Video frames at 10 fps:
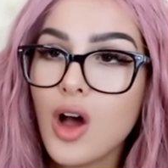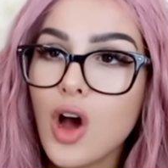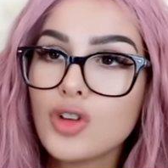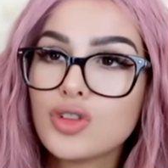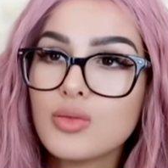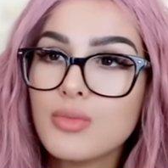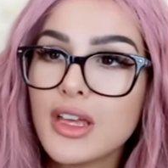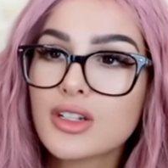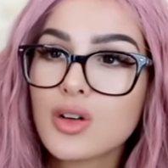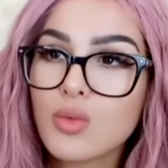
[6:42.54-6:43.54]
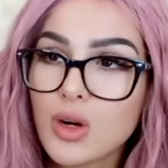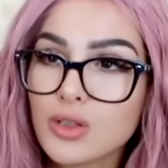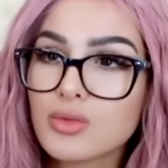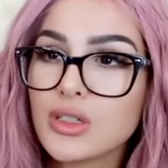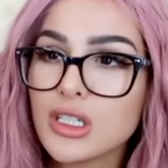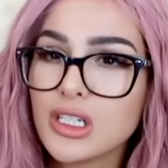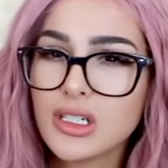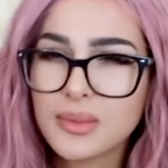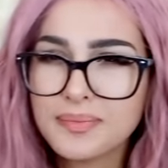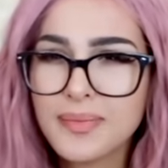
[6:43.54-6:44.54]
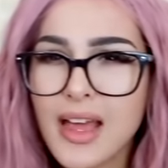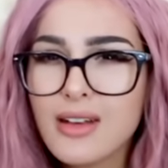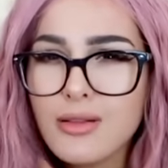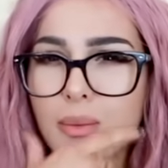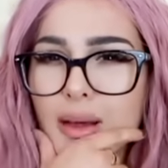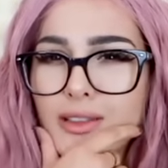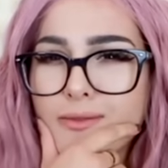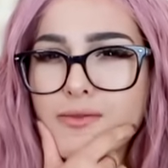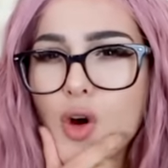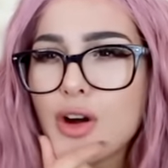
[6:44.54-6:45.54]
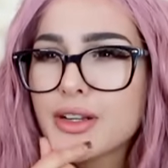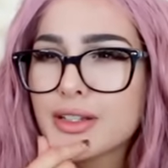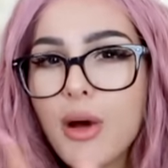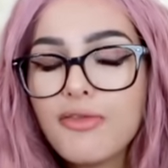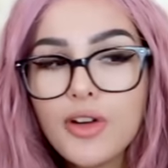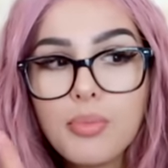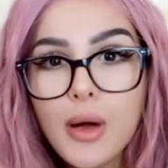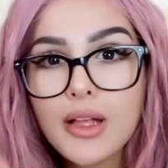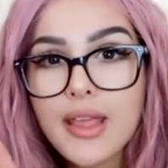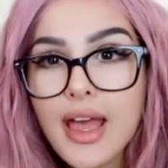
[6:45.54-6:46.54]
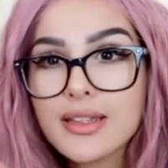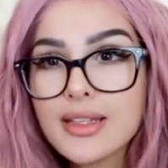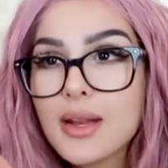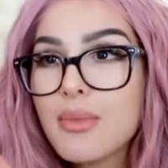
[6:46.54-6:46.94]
Oh, two major world religions. Mm, I don't know about the Force, but football, yes, in